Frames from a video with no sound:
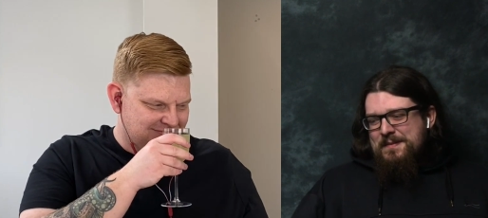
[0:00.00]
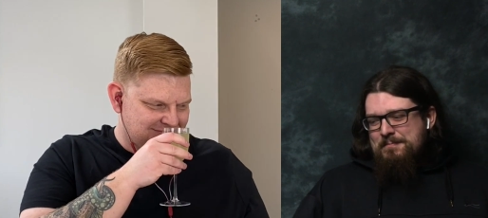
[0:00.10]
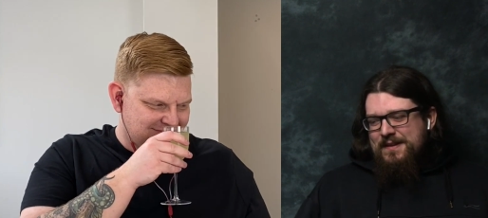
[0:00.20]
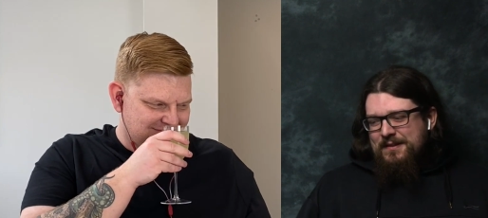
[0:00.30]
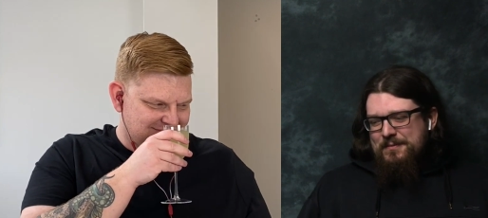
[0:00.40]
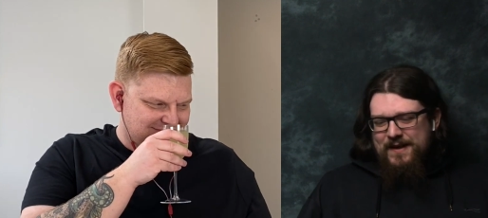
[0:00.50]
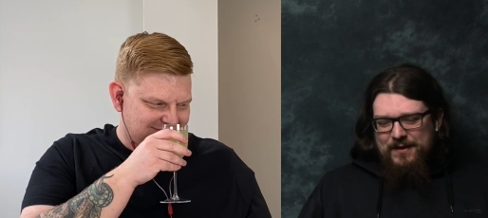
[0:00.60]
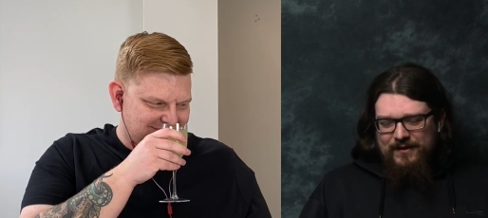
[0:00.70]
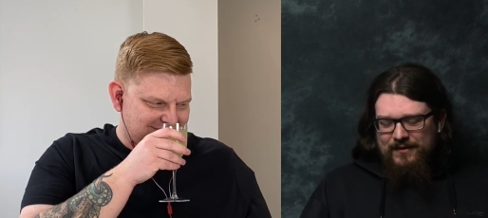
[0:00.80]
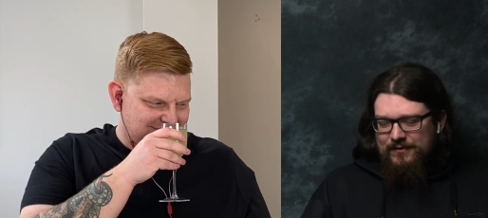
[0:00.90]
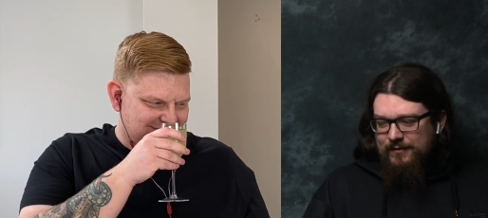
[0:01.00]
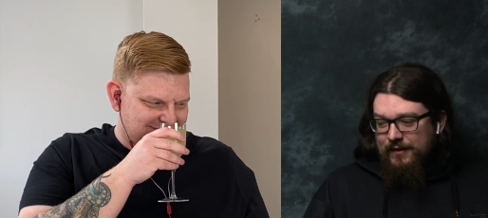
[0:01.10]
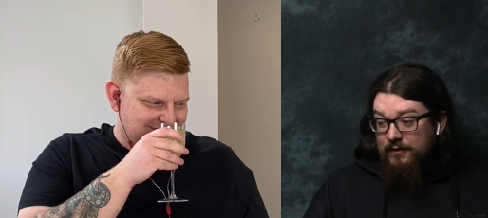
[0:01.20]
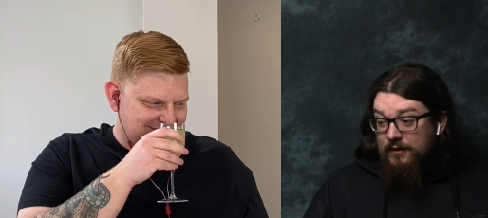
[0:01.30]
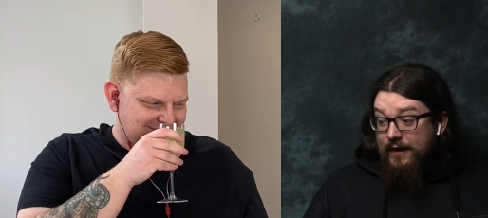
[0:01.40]
Speaker 1: Middle of May we can do
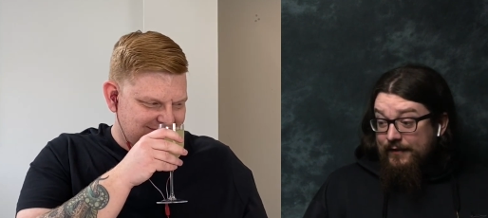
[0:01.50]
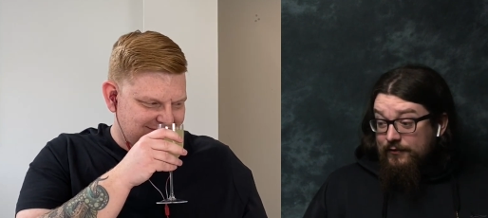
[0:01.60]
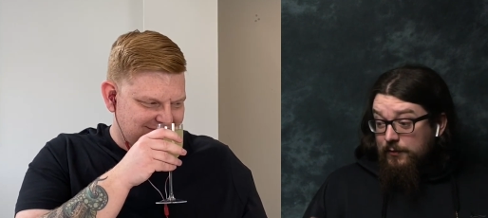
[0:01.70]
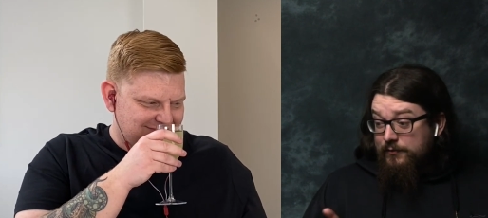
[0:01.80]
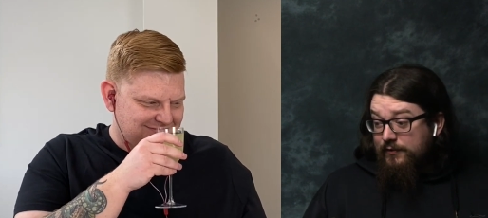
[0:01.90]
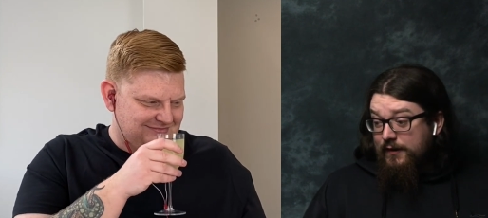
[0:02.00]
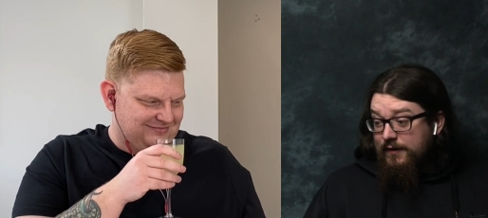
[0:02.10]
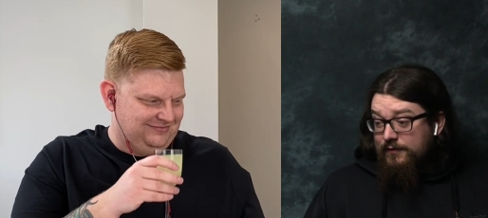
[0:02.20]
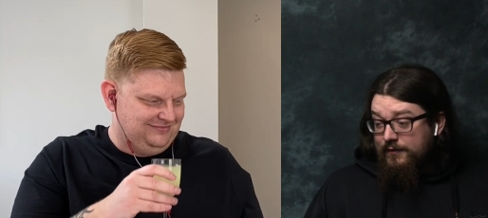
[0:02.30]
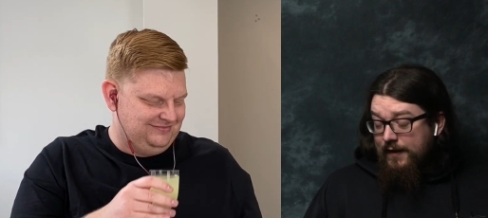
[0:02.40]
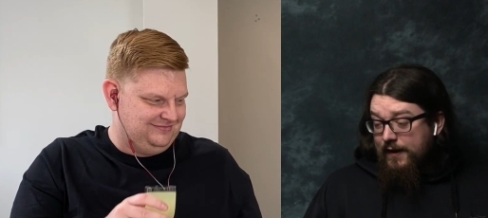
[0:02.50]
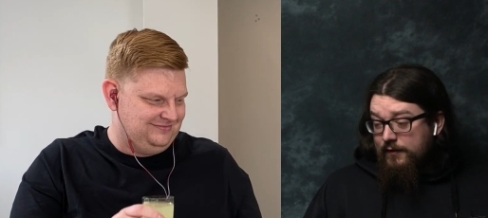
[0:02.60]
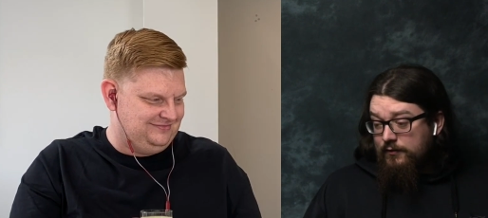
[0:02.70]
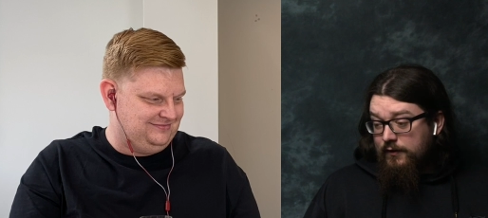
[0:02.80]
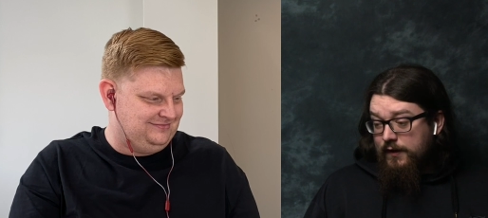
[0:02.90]
that. Unless, I was thinking today
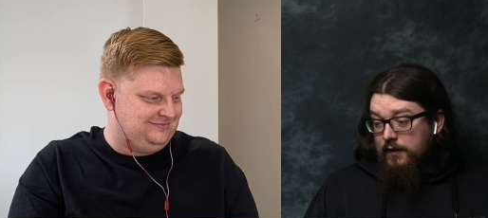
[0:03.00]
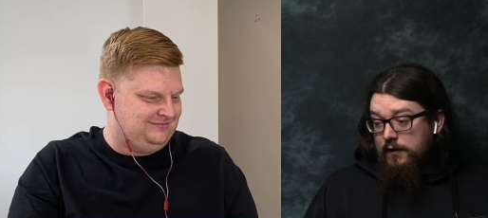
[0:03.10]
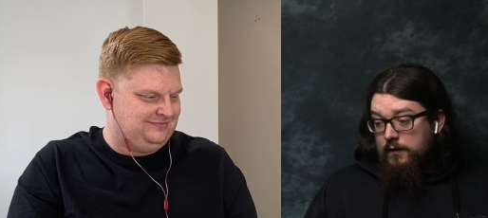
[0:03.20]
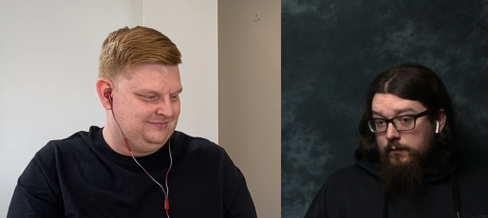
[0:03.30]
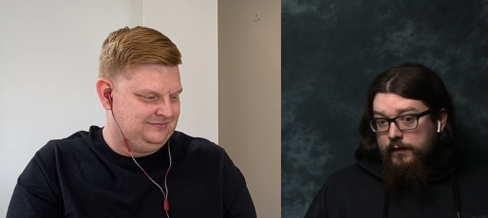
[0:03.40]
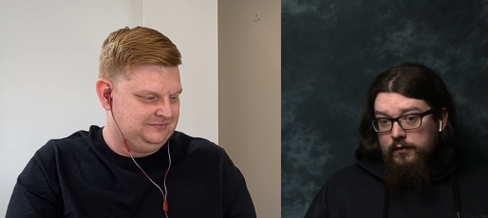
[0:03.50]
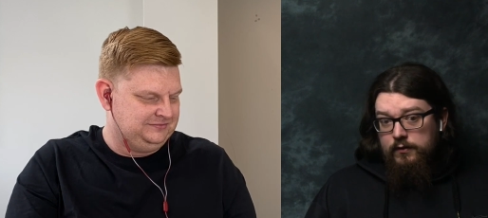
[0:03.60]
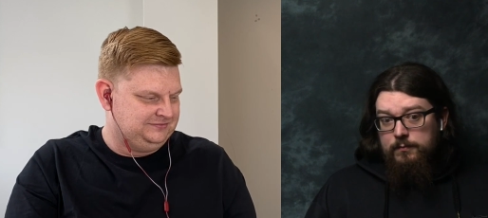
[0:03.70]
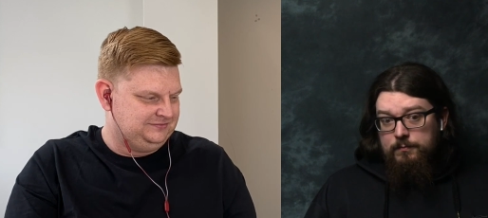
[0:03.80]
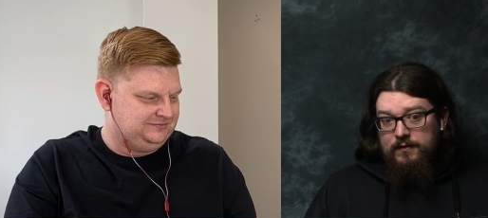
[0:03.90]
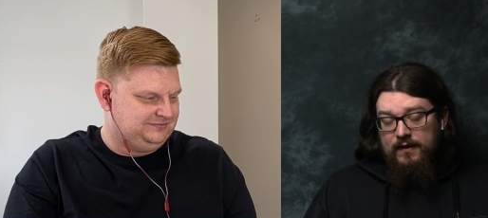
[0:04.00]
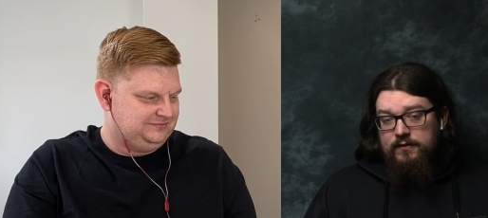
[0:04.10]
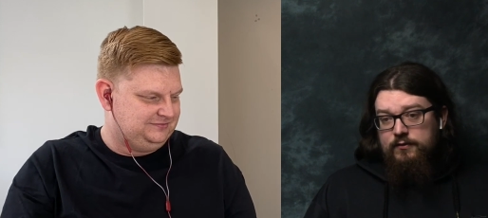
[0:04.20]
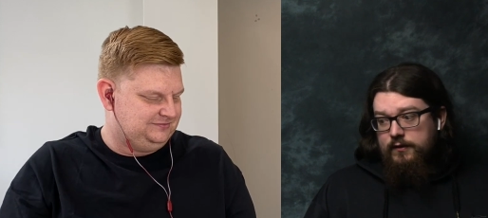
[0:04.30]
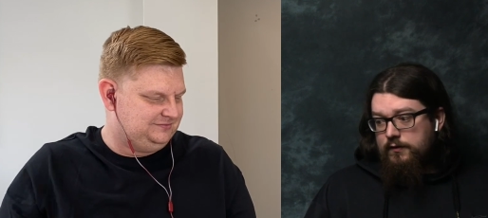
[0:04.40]
actually, we could
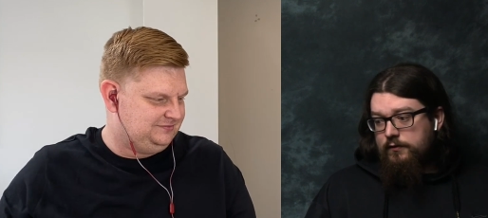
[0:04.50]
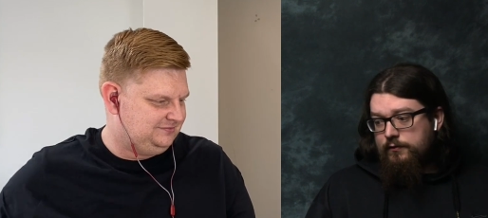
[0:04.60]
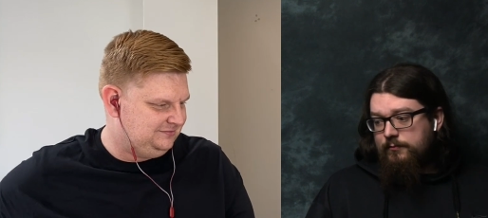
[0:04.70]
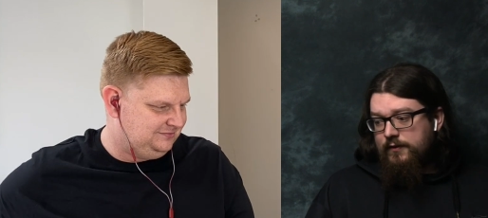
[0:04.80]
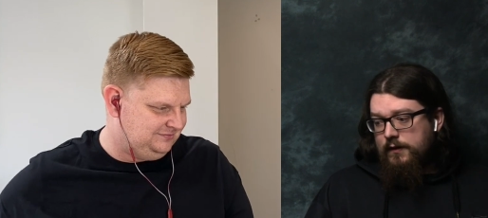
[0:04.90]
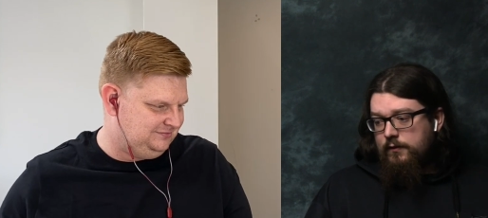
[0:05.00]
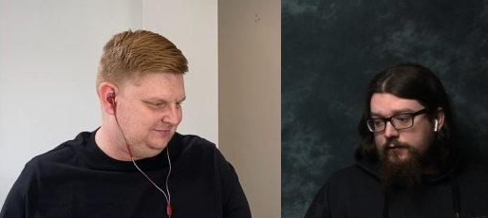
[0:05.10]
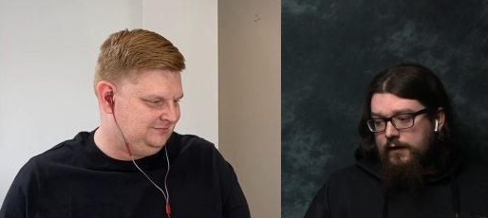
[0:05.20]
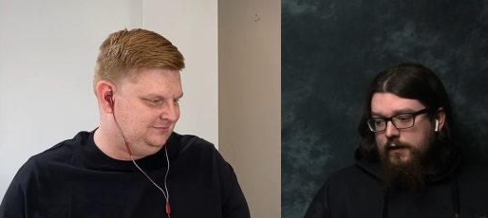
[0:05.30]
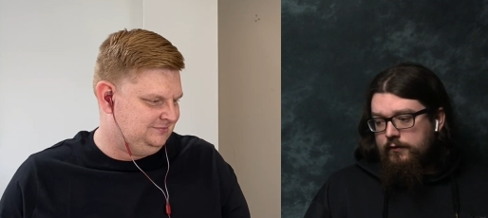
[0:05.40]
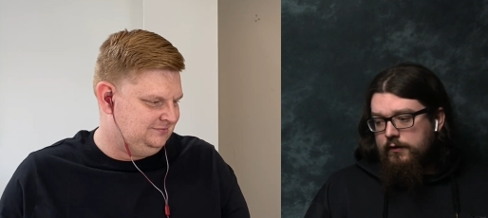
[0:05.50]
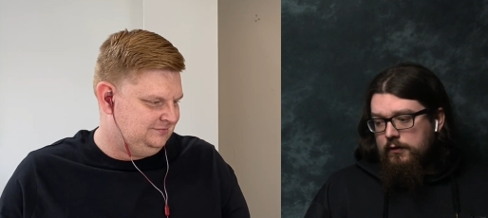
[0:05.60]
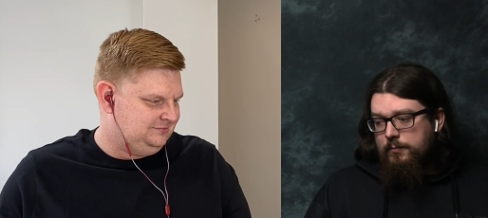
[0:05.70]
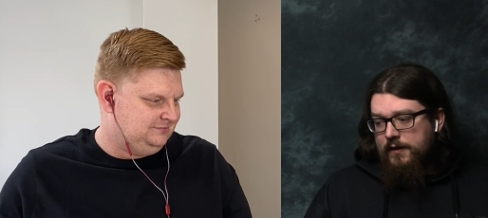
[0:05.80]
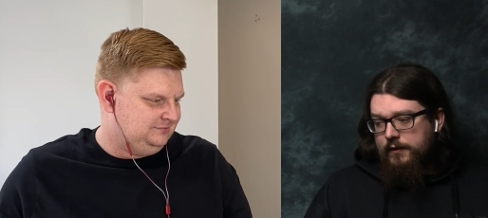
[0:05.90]
potentially do some videos together in
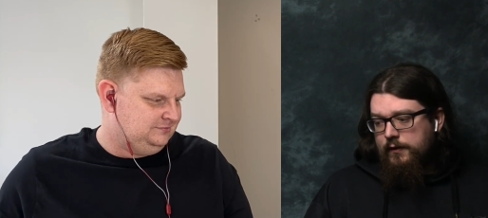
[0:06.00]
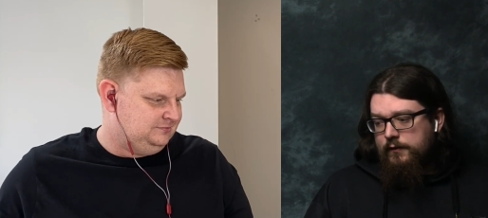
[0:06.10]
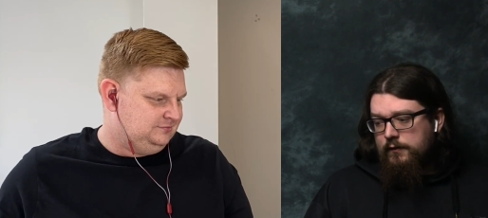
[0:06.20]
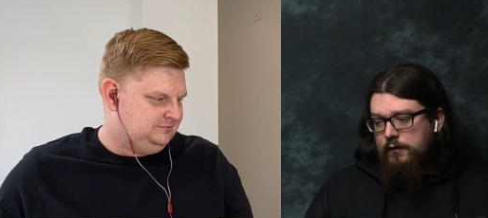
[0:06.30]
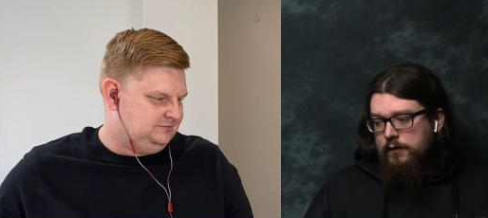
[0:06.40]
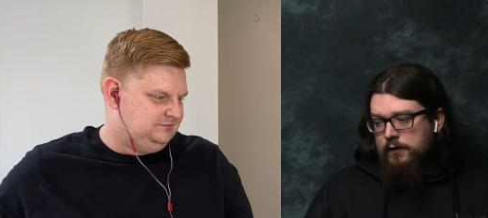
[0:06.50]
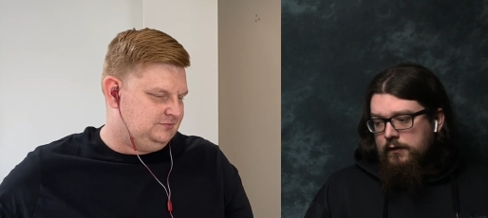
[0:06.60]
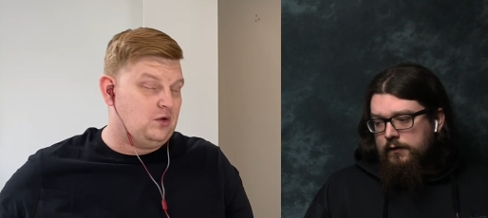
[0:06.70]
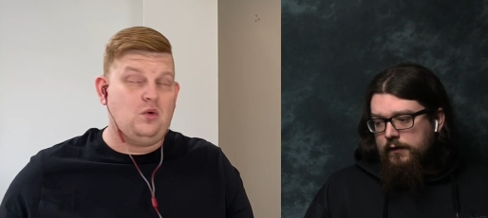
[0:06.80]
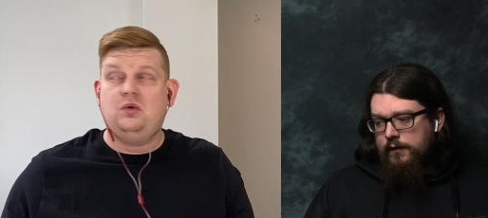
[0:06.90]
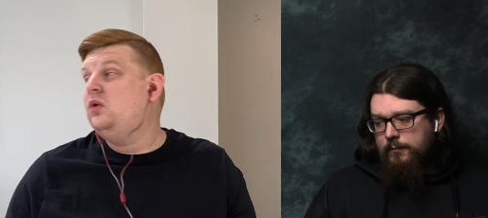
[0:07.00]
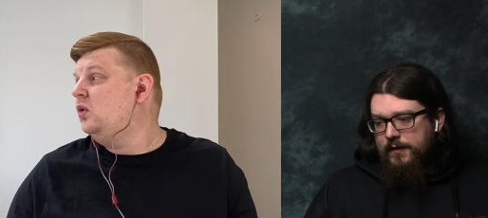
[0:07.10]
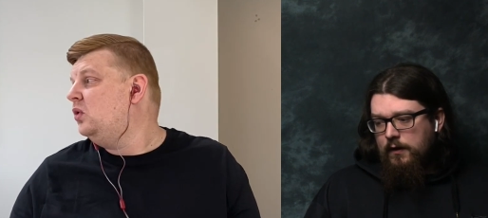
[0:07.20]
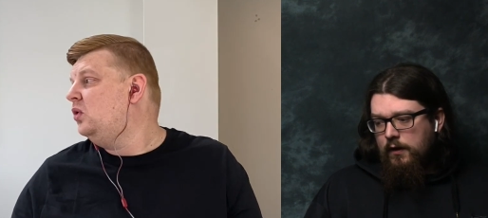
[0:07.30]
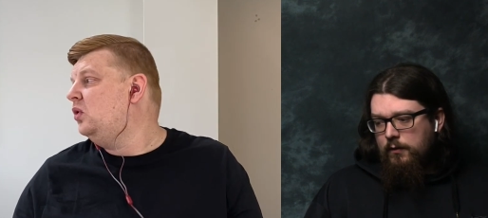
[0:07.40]
your back garden.
Speaker 2: There'll
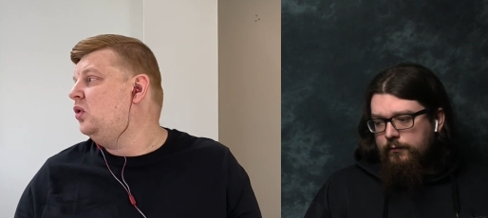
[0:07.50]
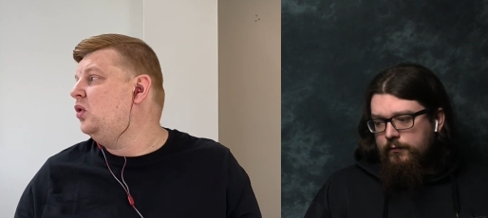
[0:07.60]
be a lot